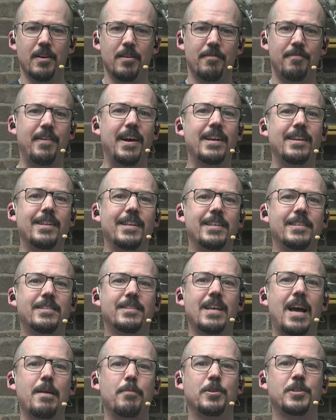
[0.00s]
Finally,
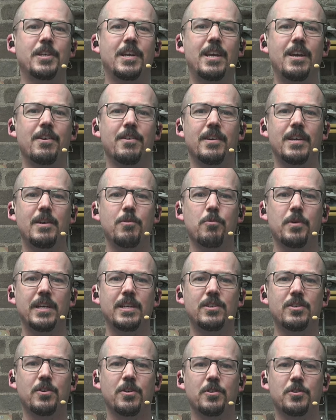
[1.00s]
cybersecurity
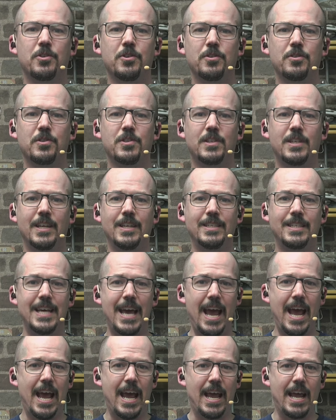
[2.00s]
researchers
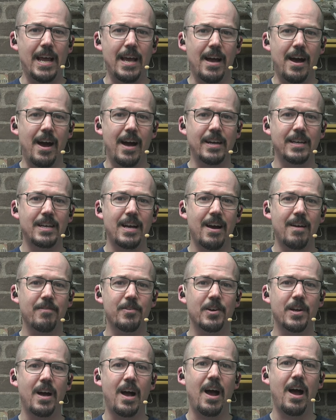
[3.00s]
today
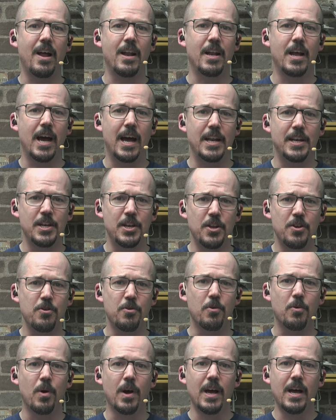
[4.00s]
uncovered a, a
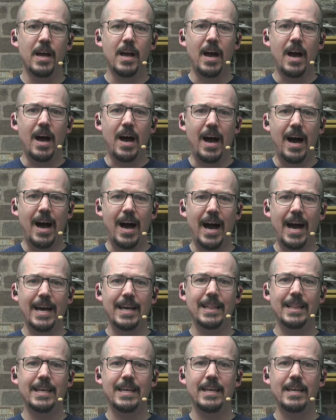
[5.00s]
new,
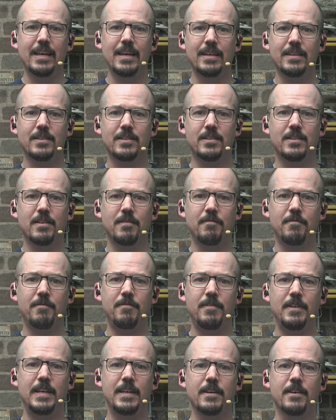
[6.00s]
highly
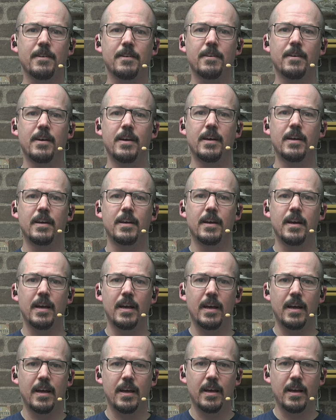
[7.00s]
severe
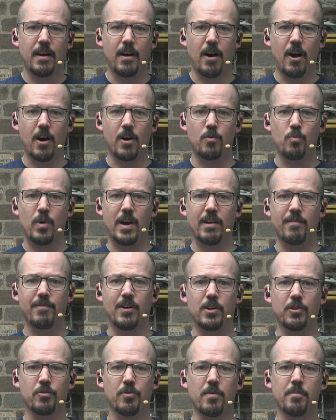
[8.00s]
hardware
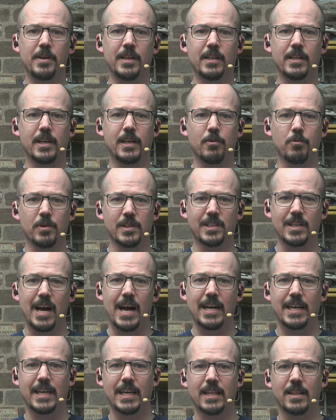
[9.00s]
vulnerability
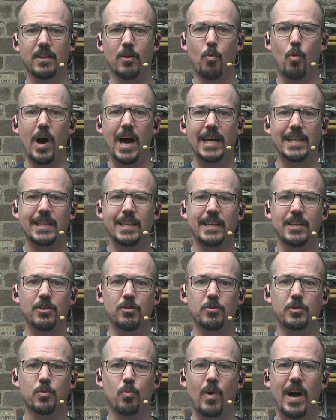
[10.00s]
residing in the widely
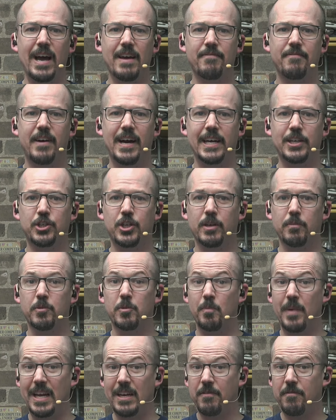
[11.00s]
used Wi Fi
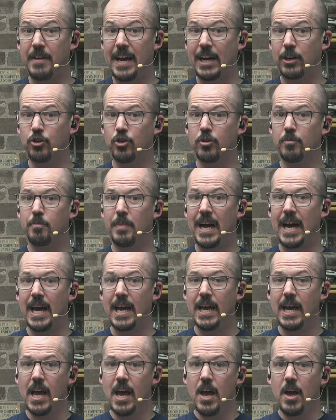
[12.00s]
chips manufactured
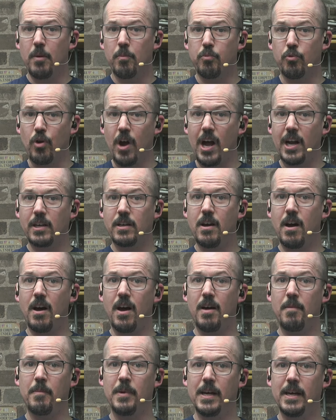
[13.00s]
by
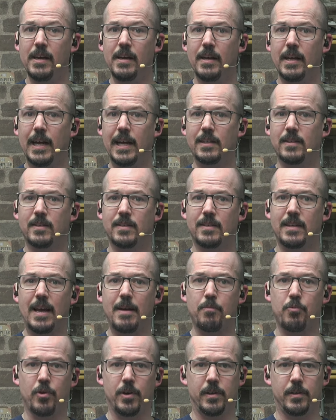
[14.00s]
Broadcom and
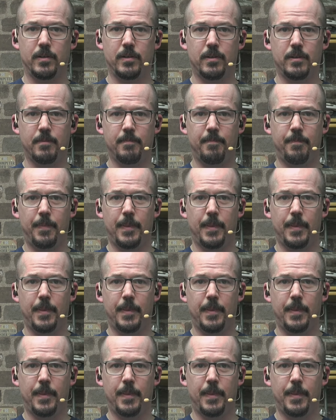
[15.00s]
Cypress.